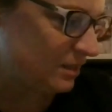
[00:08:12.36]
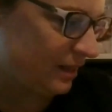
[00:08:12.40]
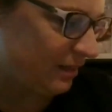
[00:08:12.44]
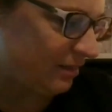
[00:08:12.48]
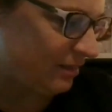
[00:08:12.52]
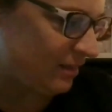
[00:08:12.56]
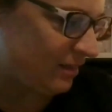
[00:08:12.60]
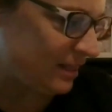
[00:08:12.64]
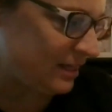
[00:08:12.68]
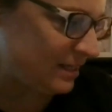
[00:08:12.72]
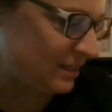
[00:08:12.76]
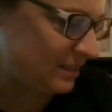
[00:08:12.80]

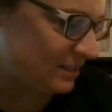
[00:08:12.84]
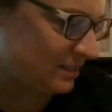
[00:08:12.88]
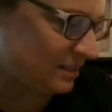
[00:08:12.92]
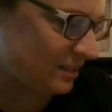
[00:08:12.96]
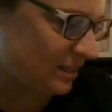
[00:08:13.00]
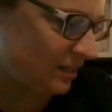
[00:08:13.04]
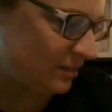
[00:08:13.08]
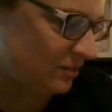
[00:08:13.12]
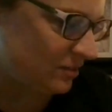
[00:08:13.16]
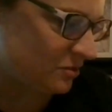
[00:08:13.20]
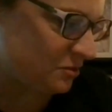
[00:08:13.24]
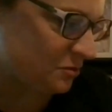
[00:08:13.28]
Then it
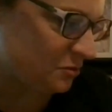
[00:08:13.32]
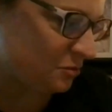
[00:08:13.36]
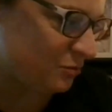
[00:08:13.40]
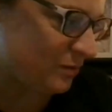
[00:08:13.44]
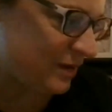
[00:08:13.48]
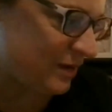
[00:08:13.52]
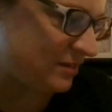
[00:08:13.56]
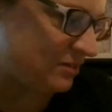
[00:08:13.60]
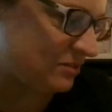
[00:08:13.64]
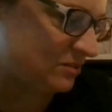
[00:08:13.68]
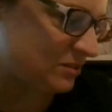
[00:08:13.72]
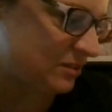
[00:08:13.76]
says the
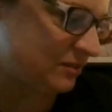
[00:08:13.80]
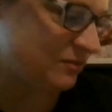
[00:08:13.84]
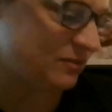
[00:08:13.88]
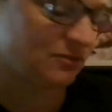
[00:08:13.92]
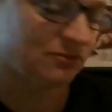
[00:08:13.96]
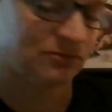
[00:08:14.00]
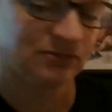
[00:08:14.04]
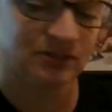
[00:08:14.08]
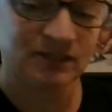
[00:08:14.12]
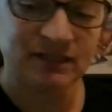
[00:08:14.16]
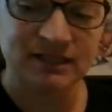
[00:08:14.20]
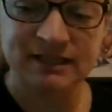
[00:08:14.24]
rest of the
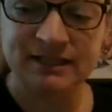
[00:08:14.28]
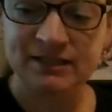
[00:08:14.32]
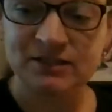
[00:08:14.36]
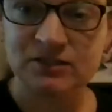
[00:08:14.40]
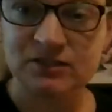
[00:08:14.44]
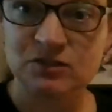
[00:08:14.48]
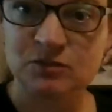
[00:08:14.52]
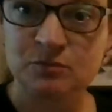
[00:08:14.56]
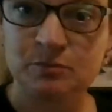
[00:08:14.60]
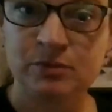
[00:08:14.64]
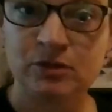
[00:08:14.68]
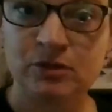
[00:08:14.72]
flag
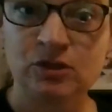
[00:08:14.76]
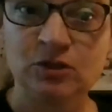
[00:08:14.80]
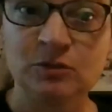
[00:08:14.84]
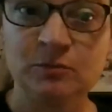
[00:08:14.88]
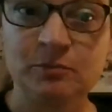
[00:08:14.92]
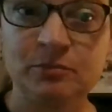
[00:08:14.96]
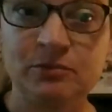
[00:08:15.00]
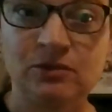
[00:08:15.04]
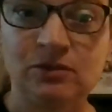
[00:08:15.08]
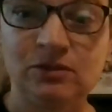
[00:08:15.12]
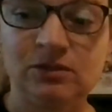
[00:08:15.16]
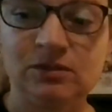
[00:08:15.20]
is
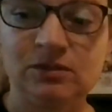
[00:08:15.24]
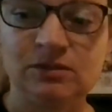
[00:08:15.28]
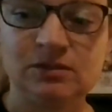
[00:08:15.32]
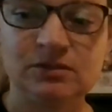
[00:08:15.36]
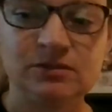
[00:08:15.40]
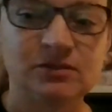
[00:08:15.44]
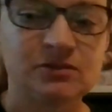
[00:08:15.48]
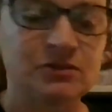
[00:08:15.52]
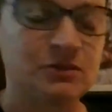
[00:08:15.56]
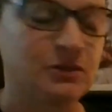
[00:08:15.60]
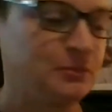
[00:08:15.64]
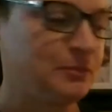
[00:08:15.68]
purple.
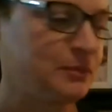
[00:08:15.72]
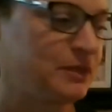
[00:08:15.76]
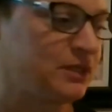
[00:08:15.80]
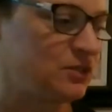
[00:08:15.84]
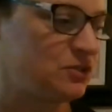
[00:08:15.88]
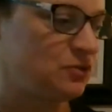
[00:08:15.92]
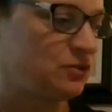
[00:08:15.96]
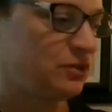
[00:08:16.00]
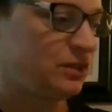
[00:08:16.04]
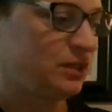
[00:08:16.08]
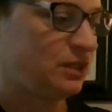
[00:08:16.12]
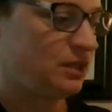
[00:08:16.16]
So I'm going to
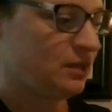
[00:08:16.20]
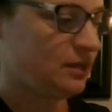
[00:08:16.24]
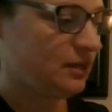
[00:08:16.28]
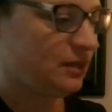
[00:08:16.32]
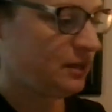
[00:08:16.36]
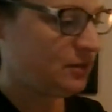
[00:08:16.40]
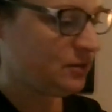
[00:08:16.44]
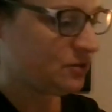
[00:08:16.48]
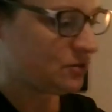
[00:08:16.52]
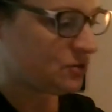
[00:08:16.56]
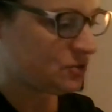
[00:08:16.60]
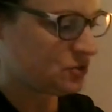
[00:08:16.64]
do the
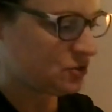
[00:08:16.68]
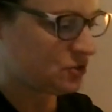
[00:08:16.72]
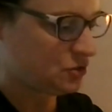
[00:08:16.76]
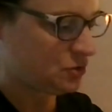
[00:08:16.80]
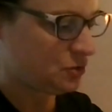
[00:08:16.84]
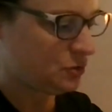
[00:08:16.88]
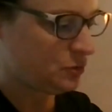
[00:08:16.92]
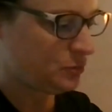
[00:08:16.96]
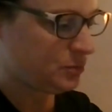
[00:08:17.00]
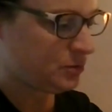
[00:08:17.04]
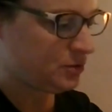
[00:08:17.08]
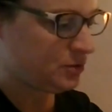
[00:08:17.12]
other
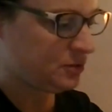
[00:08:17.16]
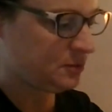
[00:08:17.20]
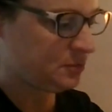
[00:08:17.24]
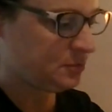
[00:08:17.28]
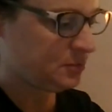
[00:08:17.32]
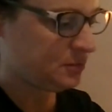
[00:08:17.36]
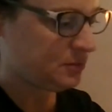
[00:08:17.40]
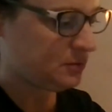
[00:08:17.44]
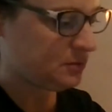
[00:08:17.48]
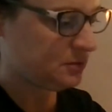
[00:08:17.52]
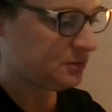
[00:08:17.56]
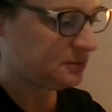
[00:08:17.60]
2
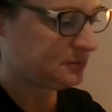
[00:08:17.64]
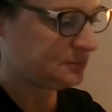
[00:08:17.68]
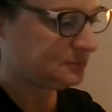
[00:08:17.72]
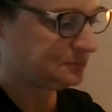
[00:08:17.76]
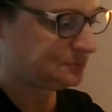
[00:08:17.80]
purple.